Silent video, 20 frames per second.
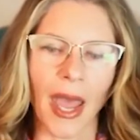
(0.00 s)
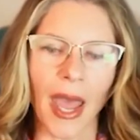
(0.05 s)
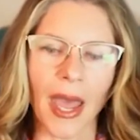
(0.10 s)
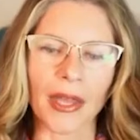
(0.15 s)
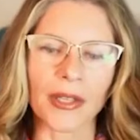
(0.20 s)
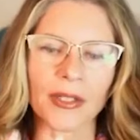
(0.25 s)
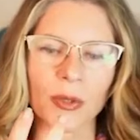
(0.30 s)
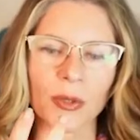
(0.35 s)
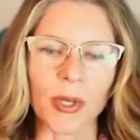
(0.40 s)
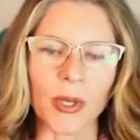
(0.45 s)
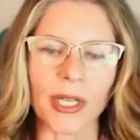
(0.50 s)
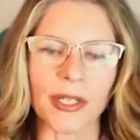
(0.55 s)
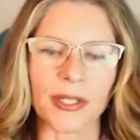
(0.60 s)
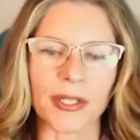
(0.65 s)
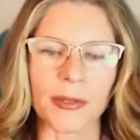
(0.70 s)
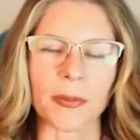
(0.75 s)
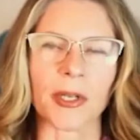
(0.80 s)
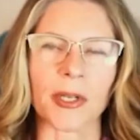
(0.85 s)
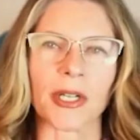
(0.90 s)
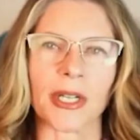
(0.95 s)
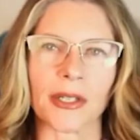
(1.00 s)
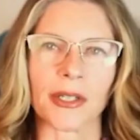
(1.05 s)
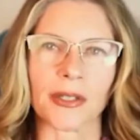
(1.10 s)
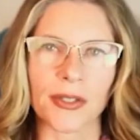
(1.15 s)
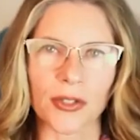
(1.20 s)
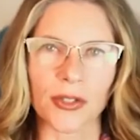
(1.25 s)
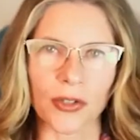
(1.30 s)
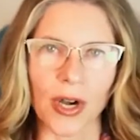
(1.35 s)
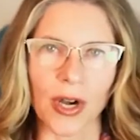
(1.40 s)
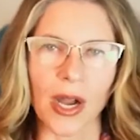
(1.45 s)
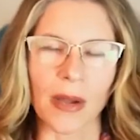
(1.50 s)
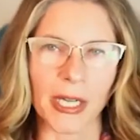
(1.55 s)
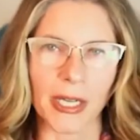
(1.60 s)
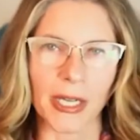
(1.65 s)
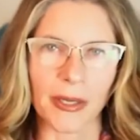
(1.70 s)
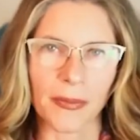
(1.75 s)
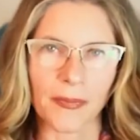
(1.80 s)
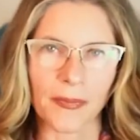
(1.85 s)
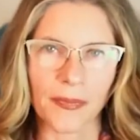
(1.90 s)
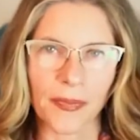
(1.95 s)
as we experience
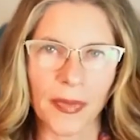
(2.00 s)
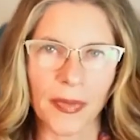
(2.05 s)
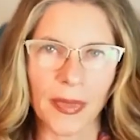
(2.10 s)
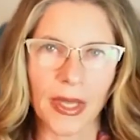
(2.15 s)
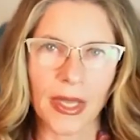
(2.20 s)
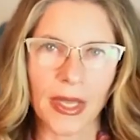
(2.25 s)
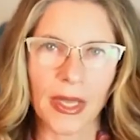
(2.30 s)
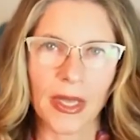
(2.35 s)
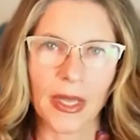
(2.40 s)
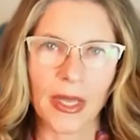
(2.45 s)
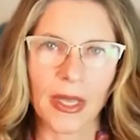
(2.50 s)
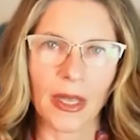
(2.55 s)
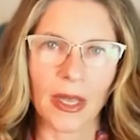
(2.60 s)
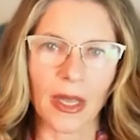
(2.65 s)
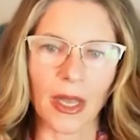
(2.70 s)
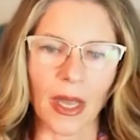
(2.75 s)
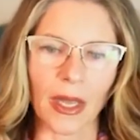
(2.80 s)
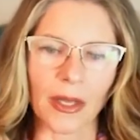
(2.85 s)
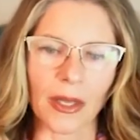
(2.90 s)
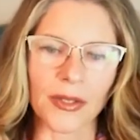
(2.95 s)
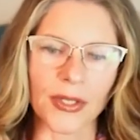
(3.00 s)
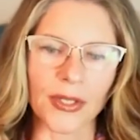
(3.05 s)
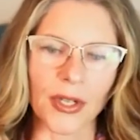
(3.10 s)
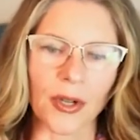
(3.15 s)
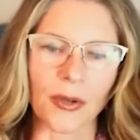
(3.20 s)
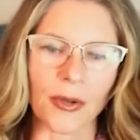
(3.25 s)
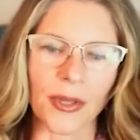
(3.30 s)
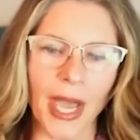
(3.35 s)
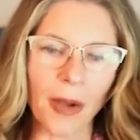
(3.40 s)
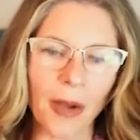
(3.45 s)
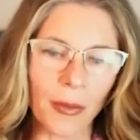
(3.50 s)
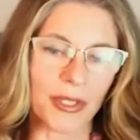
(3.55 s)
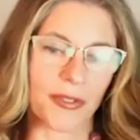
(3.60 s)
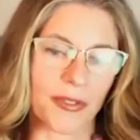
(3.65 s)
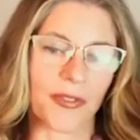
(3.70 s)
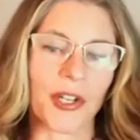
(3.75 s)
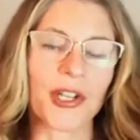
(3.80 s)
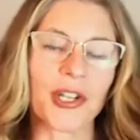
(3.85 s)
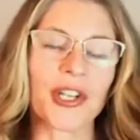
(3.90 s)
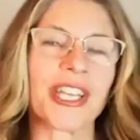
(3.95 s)
trauma. And so that
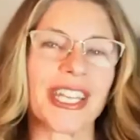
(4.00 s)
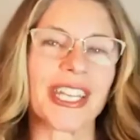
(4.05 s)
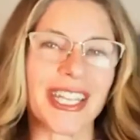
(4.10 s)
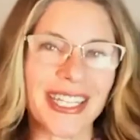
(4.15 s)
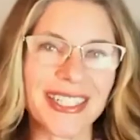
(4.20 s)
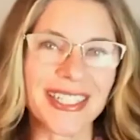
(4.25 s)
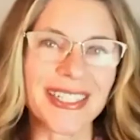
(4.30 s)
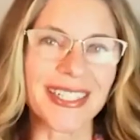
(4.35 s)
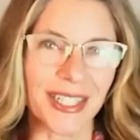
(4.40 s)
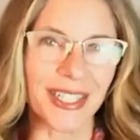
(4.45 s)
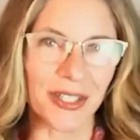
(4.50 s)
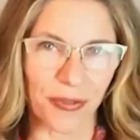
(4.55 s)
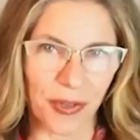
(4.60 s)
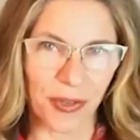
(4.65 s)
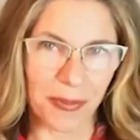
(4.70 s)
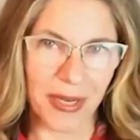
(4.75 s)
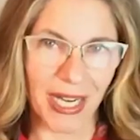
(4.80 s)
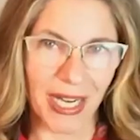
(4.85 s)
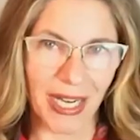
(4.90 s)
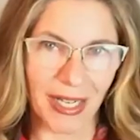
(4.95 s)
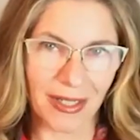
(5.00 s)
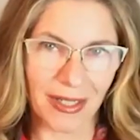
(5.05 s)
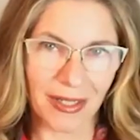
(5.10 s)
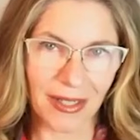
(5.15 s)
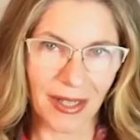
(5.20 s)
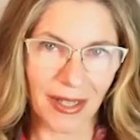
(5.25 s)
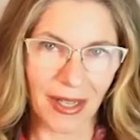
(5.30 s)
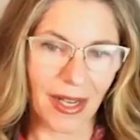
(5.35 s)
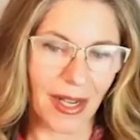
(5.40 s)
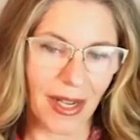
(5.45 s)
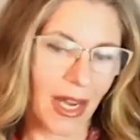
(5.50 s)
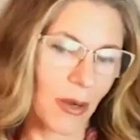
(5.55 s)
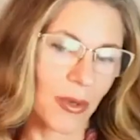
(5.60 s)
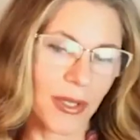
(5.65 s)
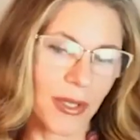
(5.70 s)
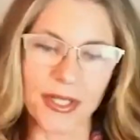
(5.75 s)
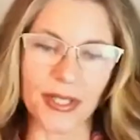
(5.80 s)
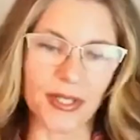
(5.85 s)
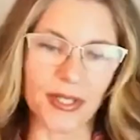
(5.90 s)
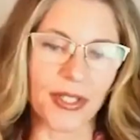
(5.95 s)
was very easy for me. And I
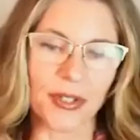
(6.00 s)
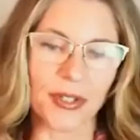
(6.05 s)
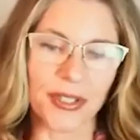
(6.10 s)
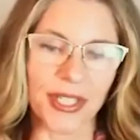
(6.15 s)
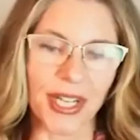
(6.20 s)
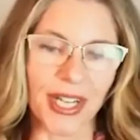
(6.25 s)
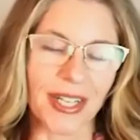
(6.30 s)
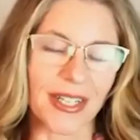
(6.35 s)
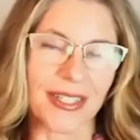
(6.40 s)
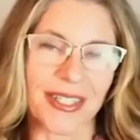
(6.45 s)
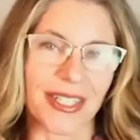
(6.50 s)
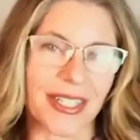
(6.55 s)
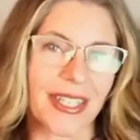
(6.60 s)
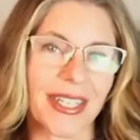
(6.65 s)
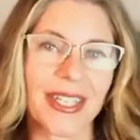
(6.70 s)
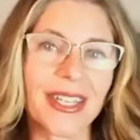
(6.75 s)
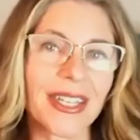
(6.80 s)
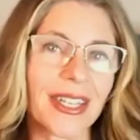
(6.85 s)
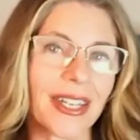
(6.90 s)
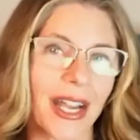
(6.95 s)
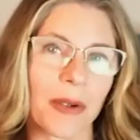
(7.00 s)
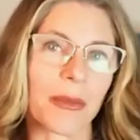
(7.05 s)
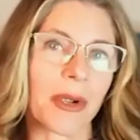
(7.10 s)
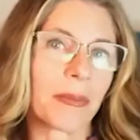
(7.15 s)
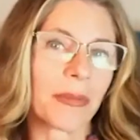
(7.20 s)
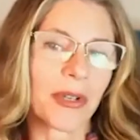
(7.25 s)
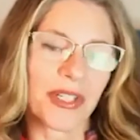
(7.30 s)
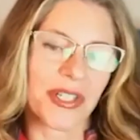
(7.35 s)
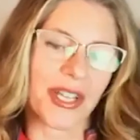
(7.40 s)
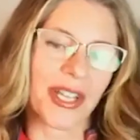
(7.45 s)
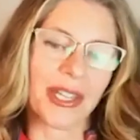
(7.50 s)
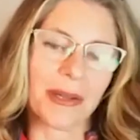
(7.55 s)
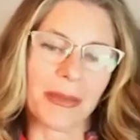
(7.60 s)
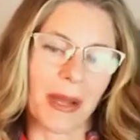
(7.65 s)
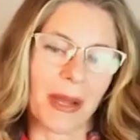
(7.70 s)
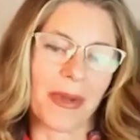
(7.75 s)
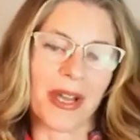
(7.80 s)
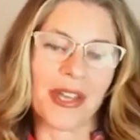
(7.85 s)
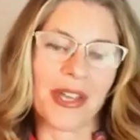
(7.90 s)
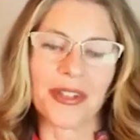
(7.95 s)
would dissociate as a kid. I remember telling
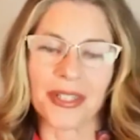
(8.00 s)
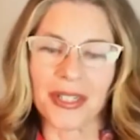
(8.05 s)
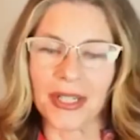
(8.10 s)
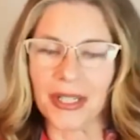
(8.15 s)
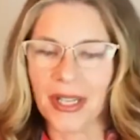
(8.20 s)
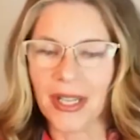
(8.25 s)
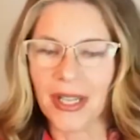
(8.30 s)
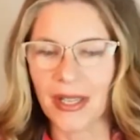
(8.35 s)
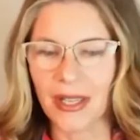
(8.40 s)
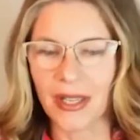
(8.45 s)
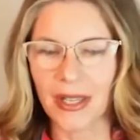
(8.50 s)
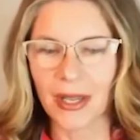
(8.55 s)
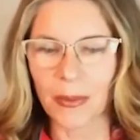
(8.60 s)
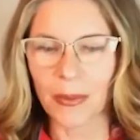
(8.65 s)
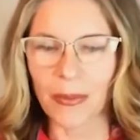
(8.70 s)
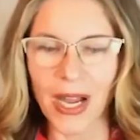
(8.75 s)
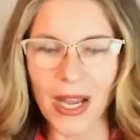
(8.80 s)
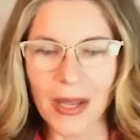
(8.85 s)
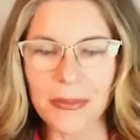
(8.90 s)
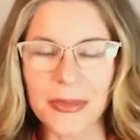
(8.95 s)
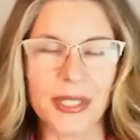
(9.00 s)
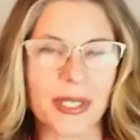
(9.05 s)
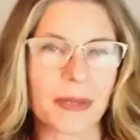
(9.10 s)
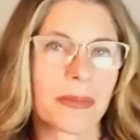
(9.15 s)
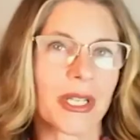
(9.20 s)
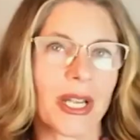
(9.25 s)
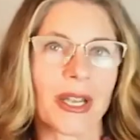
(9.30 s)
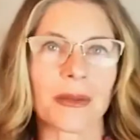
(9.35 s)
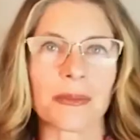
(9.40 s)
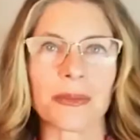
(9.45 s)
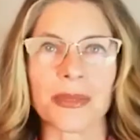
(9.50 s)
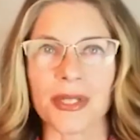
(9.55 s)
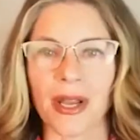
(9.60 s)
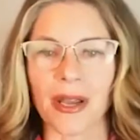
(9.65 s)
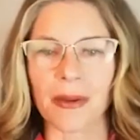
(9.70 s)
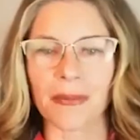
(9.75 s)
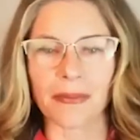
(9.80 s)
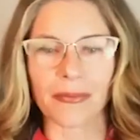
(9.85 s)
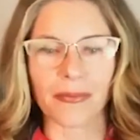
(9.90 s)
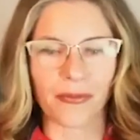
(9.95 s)
my mother, Mom, sometimes
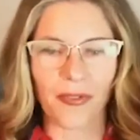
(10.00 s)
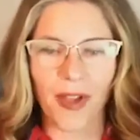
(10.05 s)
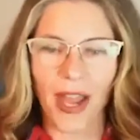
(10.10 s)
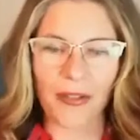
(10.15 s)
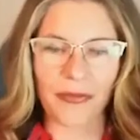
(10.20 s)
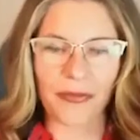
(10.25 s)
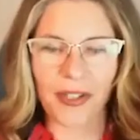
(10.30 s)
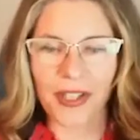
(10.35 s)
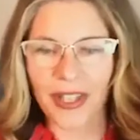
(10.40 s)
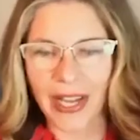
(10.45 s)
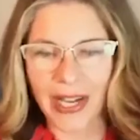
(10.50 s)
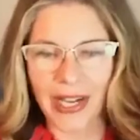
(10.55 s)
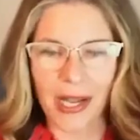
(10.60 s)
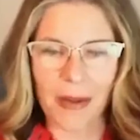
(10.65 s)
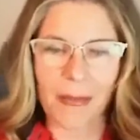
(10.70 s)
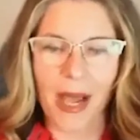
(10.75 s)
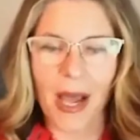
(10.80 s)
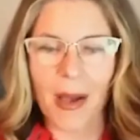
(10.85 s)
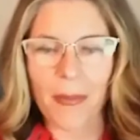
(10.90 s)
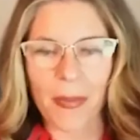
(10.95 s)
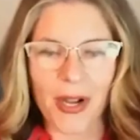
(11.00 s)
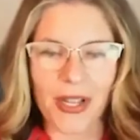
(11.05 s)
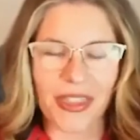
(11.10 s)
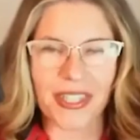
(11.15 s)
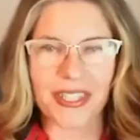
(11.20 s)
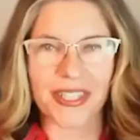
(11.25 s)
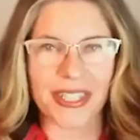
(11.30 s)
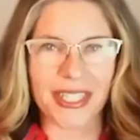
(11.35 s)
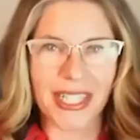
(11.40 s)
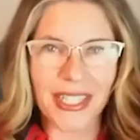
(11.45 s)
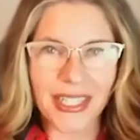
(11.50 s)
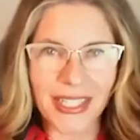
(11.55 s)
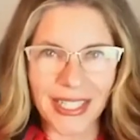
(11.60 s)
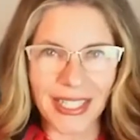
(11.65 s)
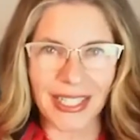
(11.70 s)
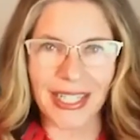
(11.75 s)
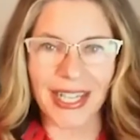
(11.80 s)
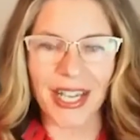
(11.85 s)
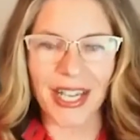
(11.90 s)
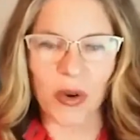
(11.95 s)
I feel like I'm up on the
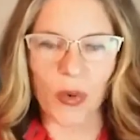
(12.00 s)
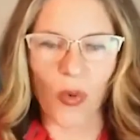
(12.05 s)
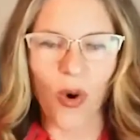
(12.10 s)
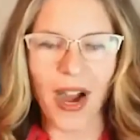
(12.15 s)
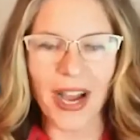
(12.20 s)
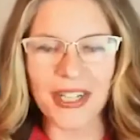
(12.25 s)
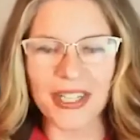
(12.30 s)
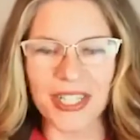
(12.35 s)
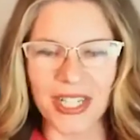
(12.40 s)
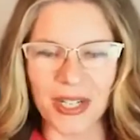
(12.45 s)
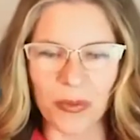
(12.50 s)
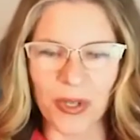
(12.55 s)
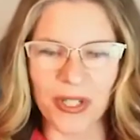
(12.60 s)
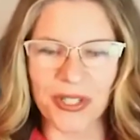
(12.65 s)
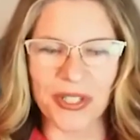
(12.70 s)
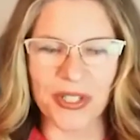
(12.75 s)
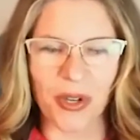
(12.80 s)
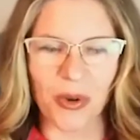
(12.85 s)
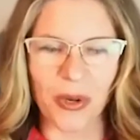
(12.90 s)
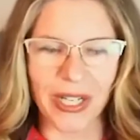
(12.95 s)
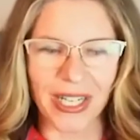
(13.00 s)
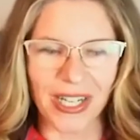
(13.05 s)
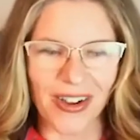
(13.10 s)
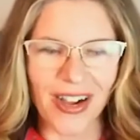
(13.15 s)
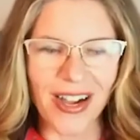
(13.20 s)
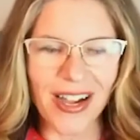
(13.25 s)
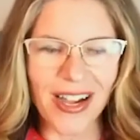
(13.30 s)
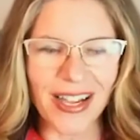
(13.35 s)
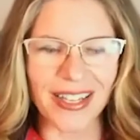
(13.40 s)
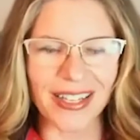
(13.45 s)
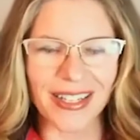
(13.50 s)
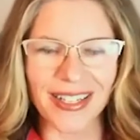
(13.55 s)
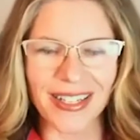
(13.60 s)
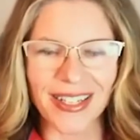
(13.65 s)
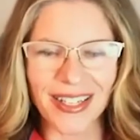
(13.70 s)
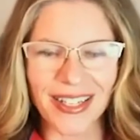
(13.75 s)
ceiling, kind of watching what's going on.